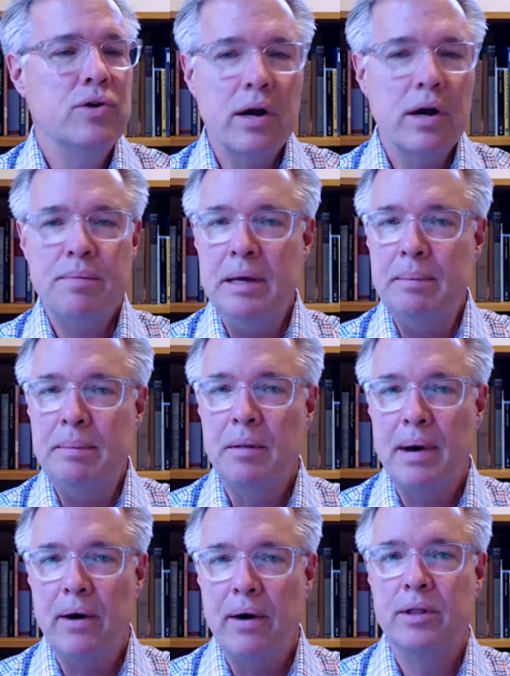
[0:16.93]
talk to
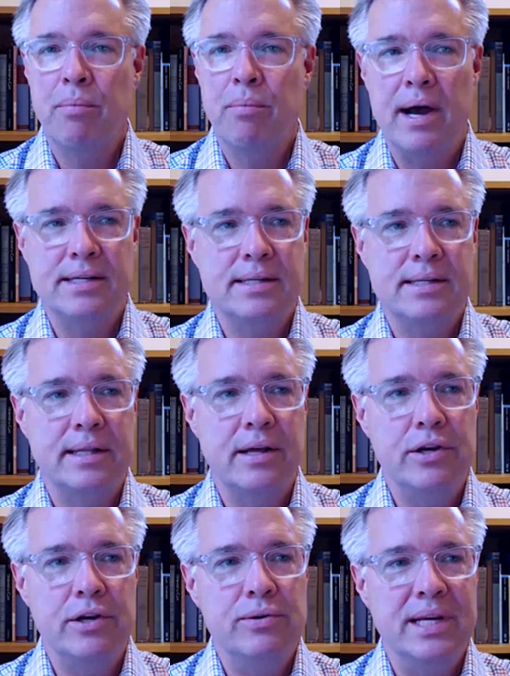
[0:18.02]
people about the process that
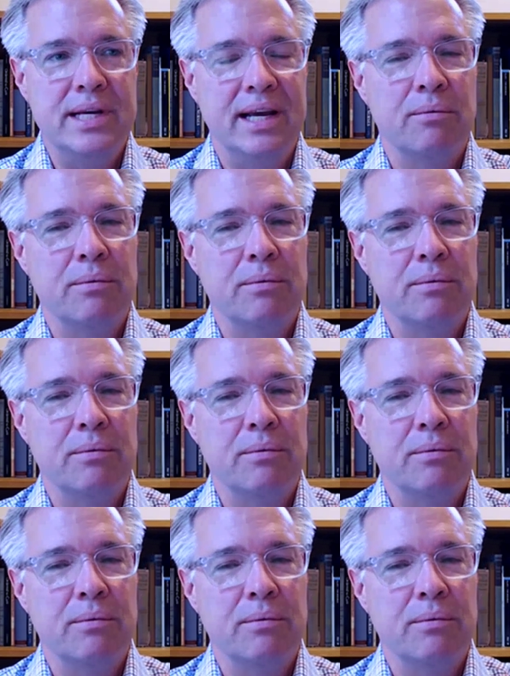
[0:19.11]
they're using,